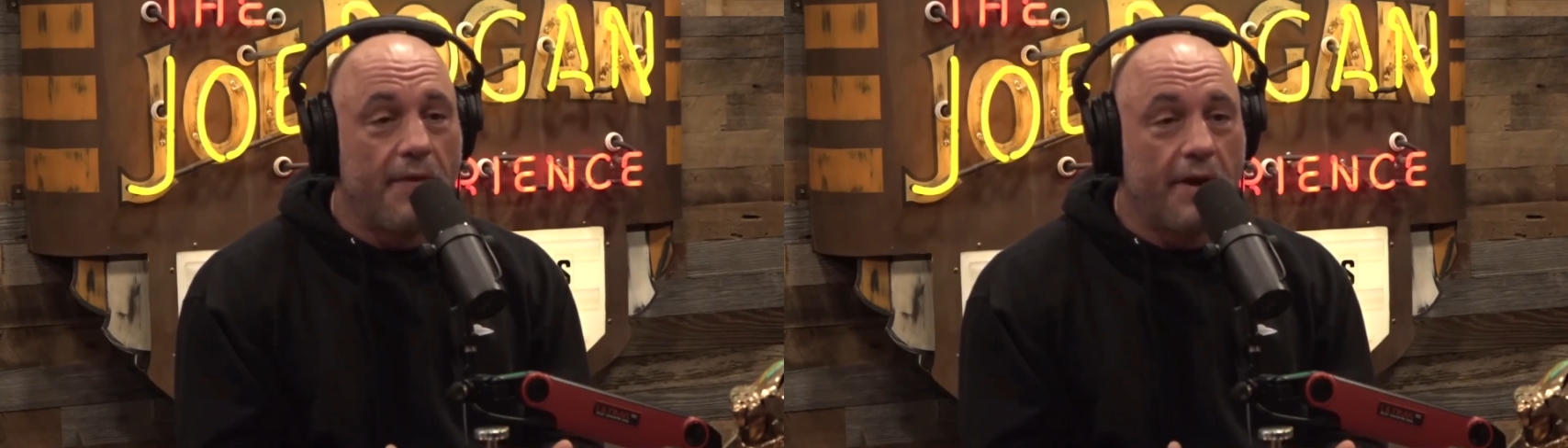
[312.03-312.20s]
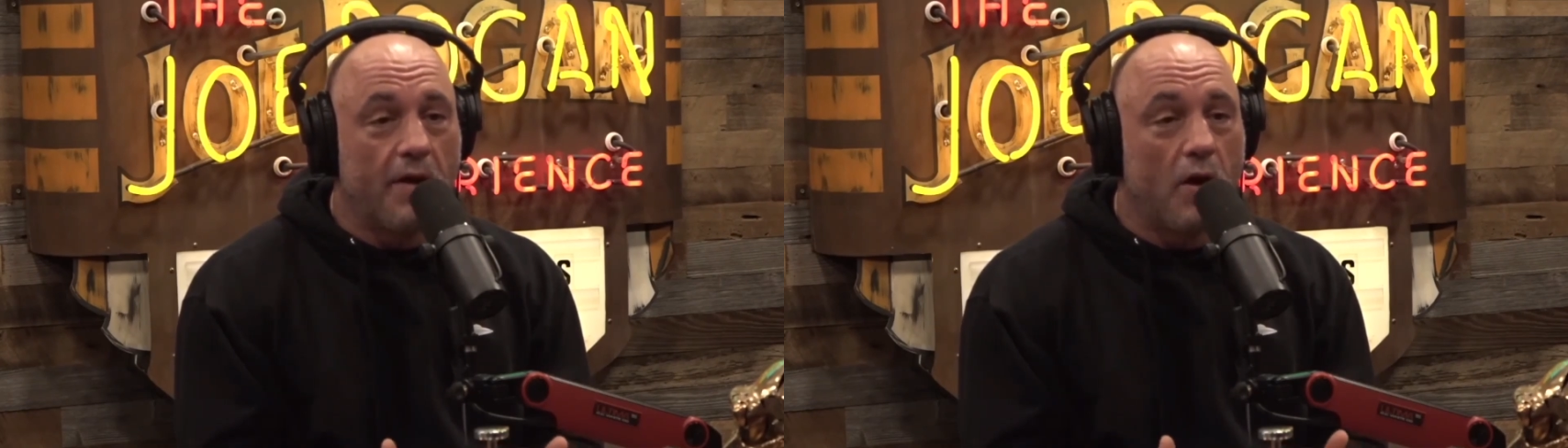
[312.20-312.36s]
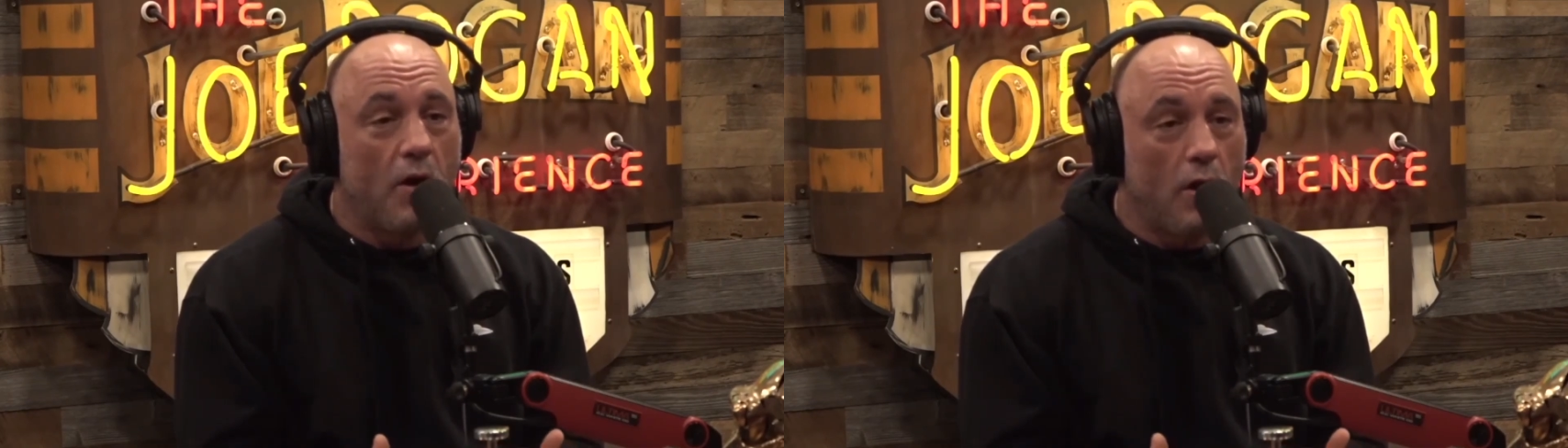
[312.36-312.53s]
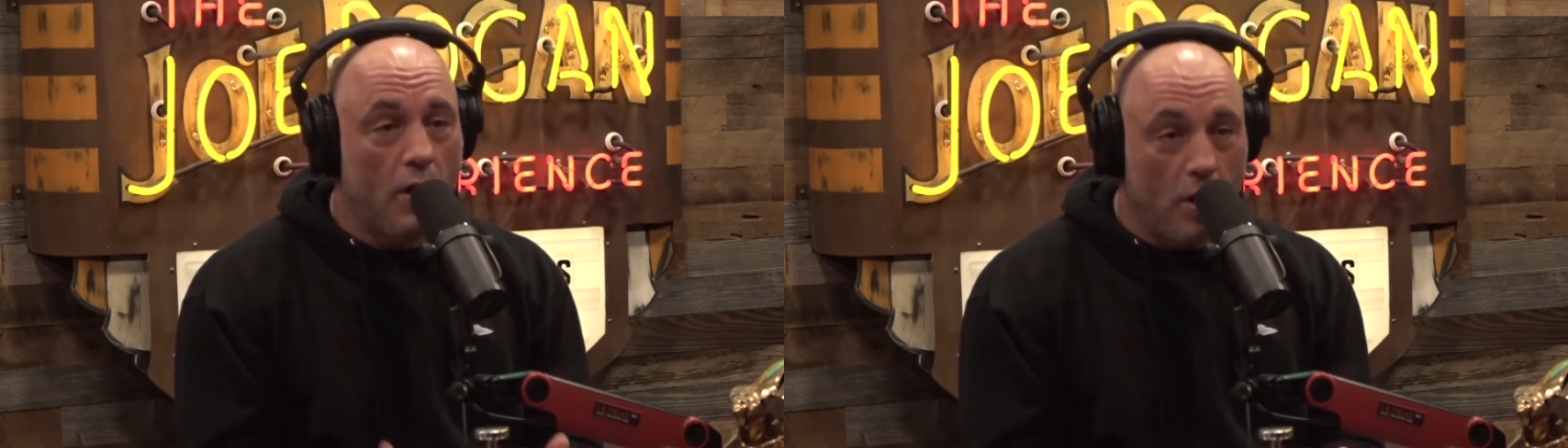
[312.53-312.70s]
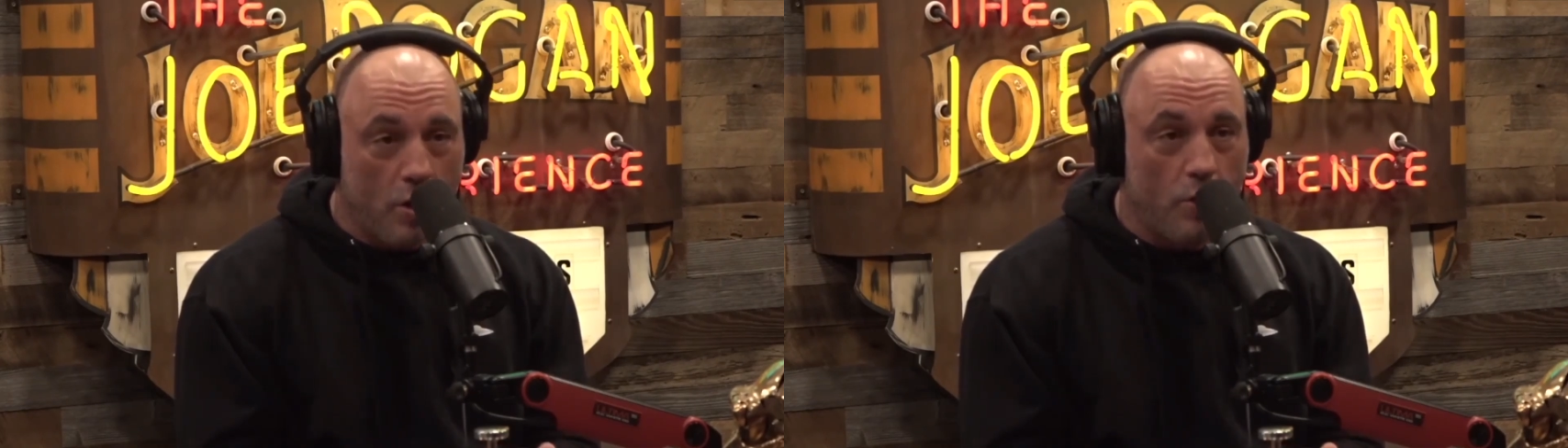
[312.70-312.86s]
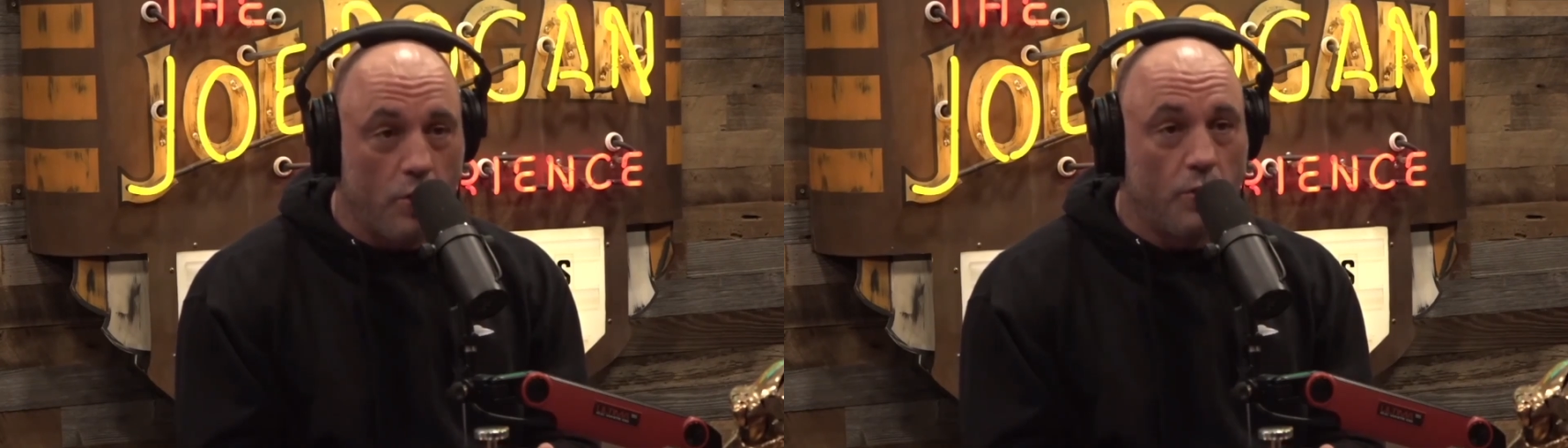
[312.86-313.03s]
there
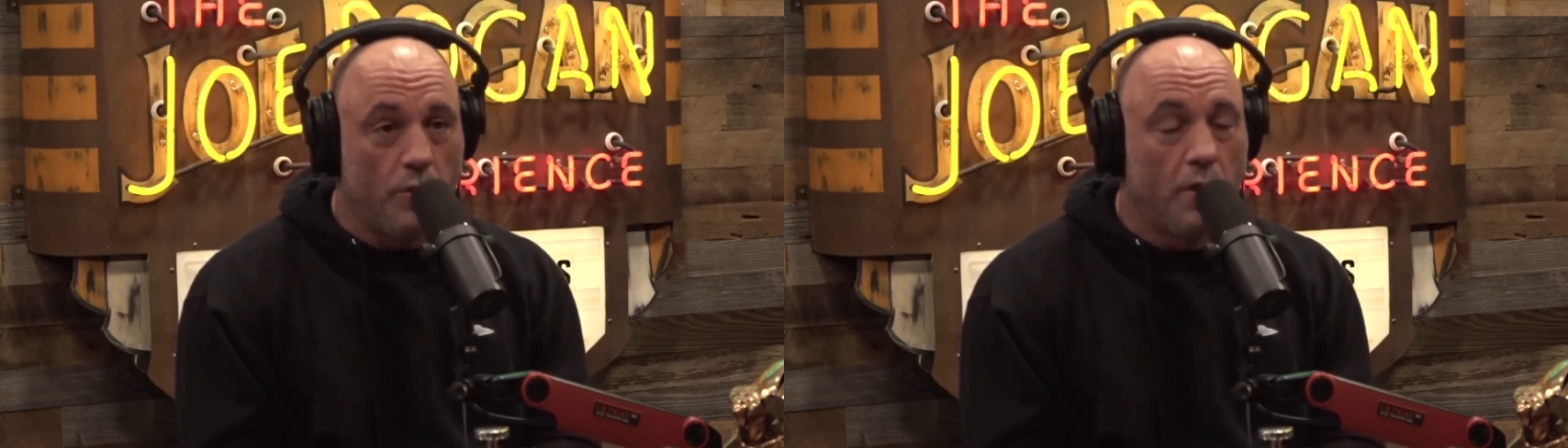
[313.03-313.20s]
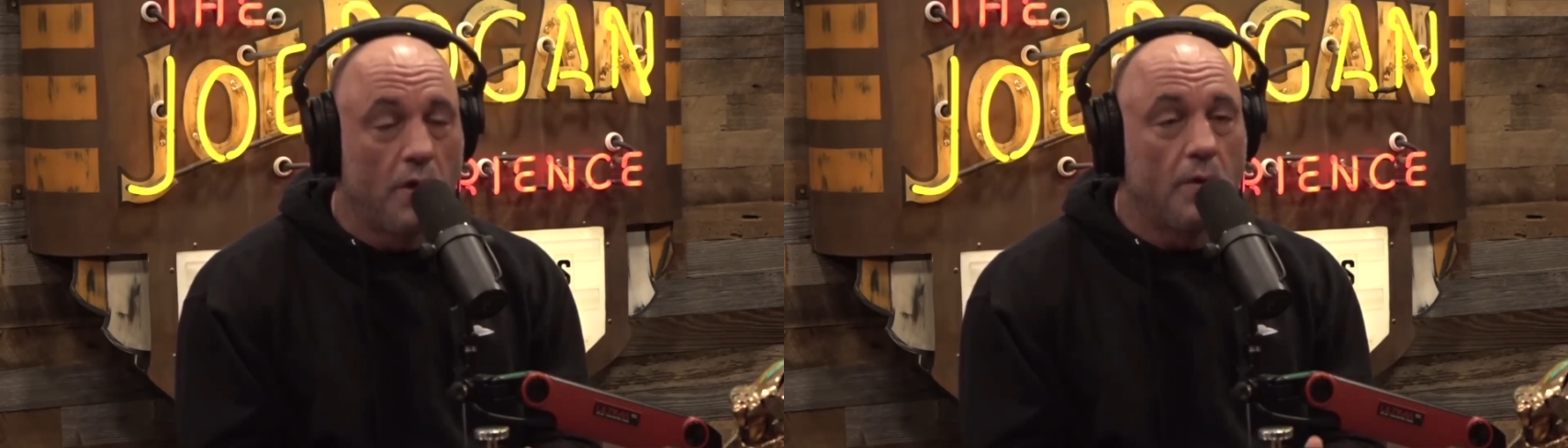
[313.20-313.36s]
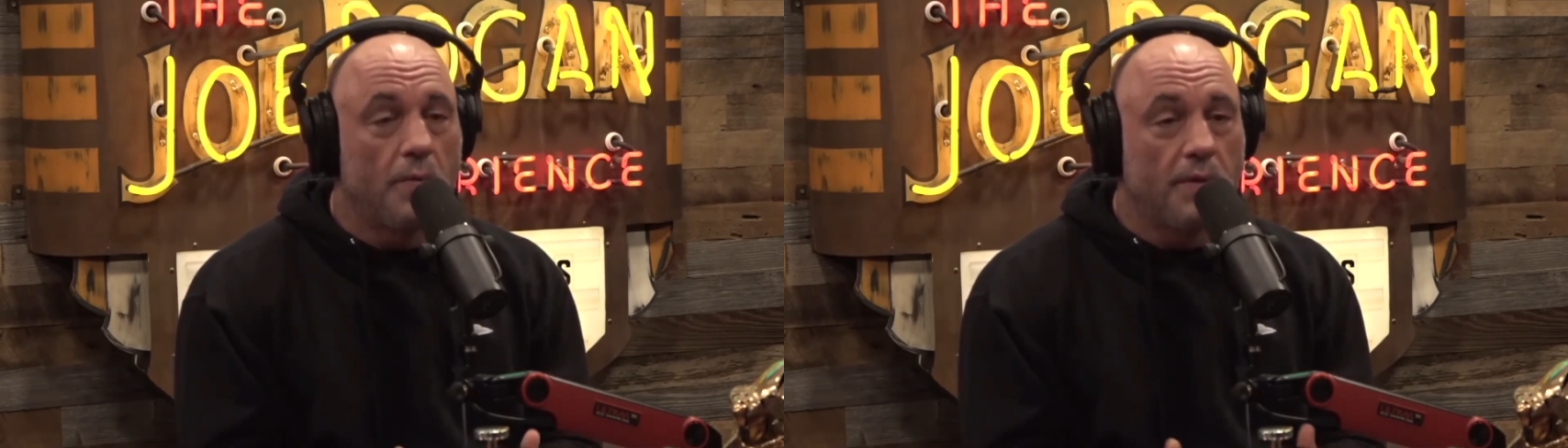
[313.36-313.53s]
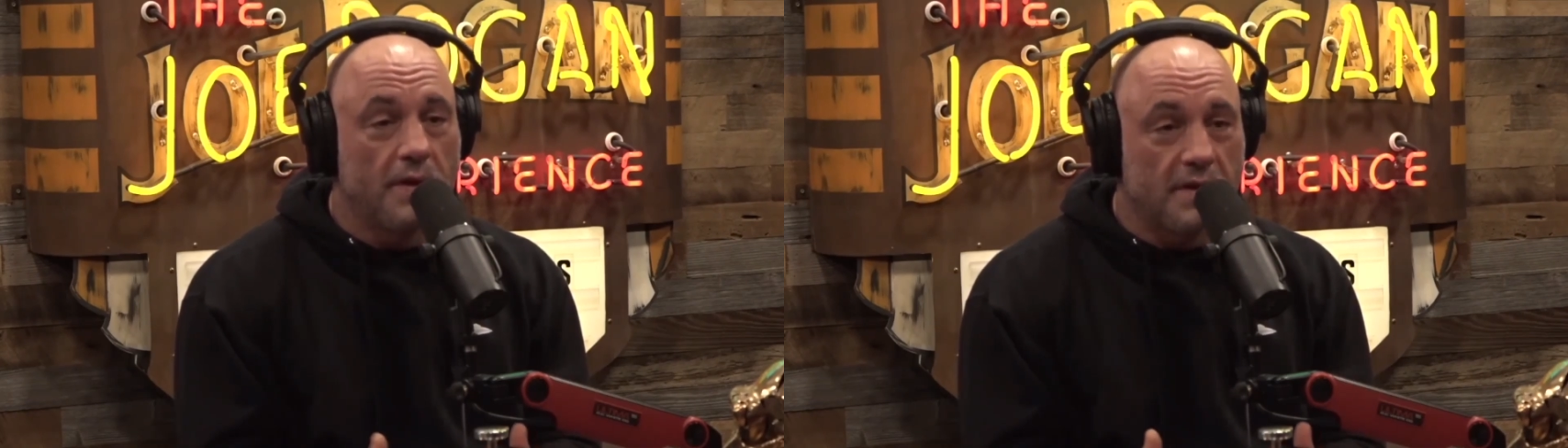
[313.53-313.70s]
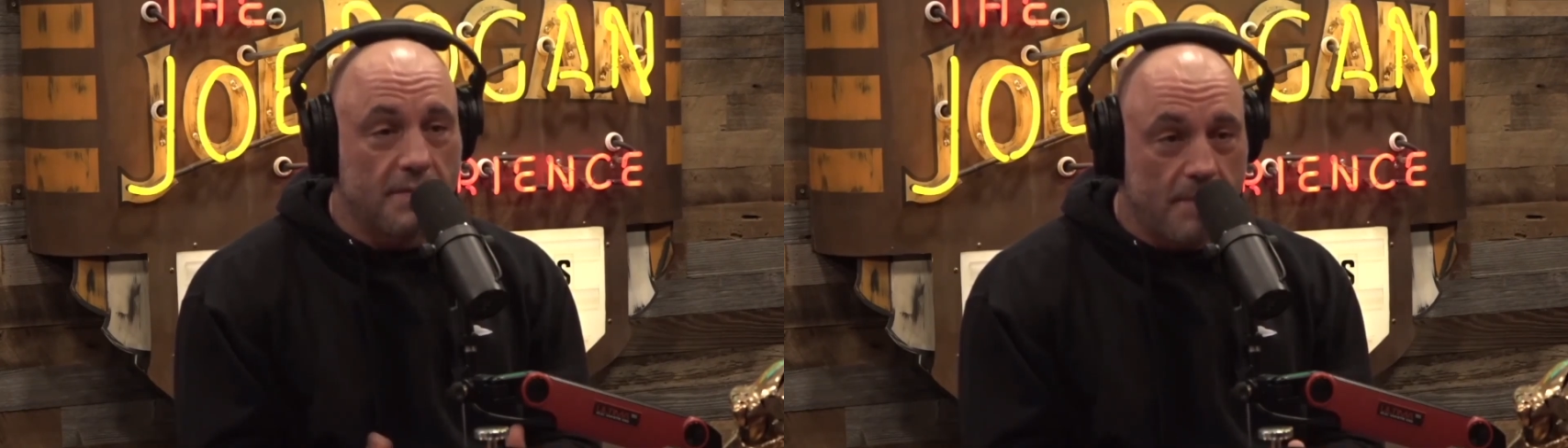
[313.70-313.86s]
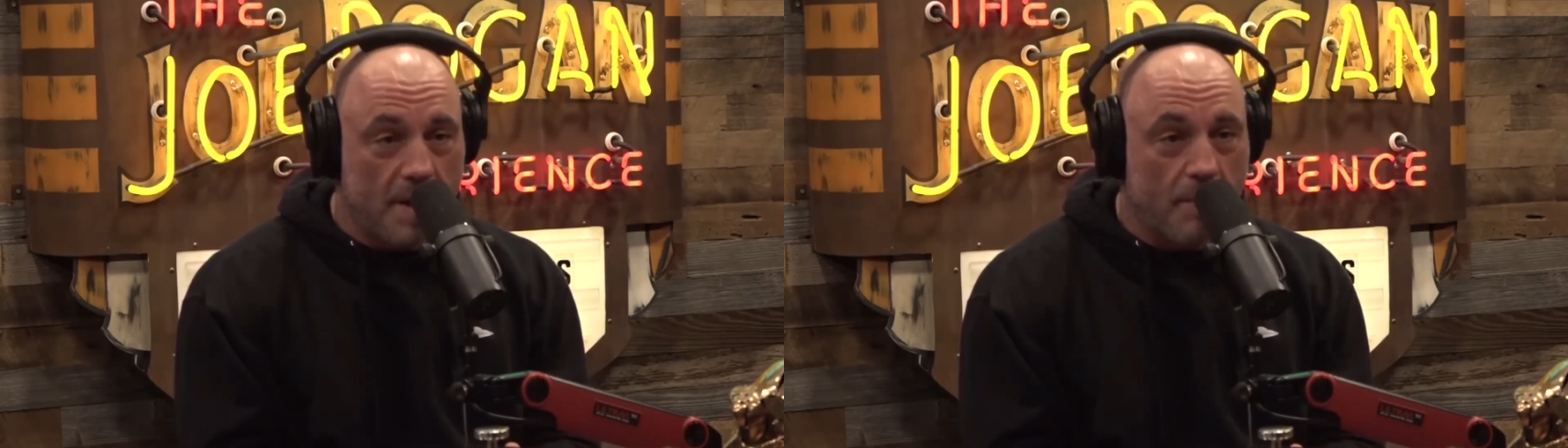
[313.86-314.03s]
alone with
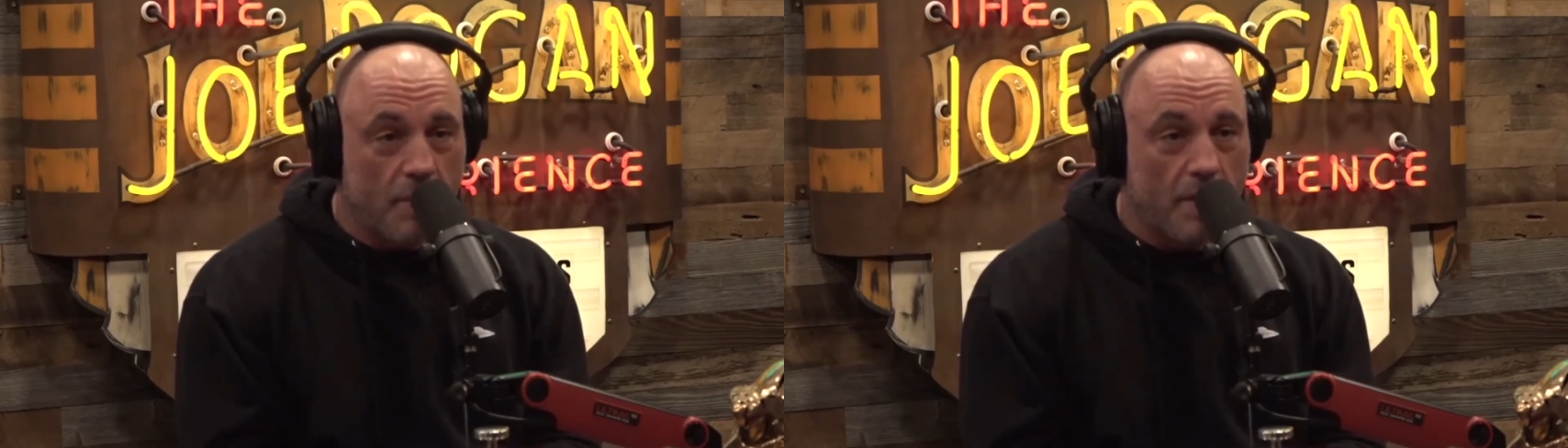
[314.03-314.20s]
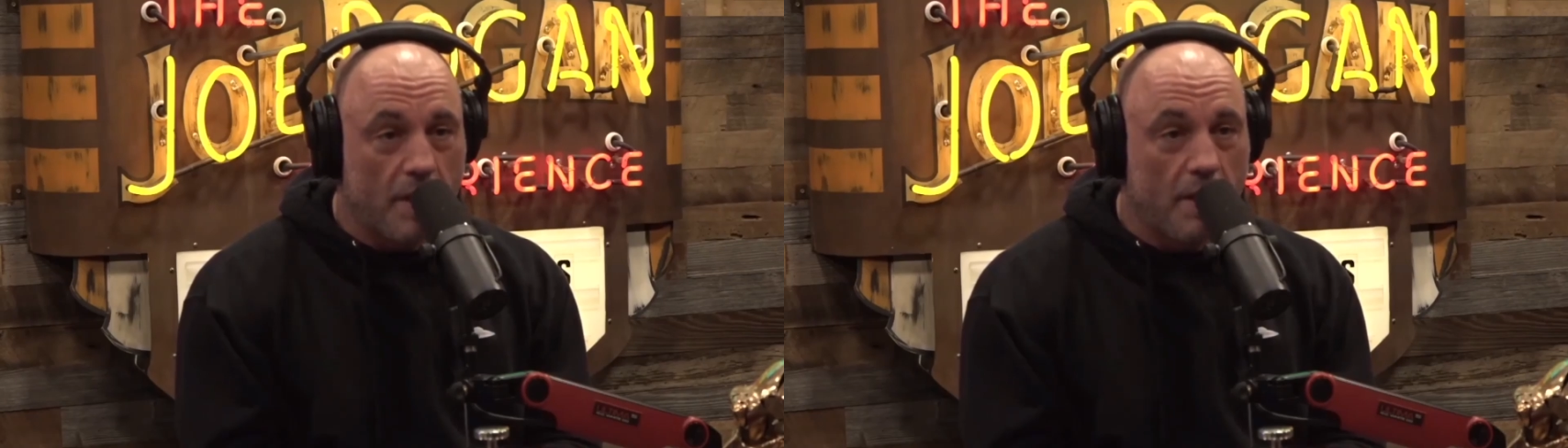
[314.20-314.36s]
this memory.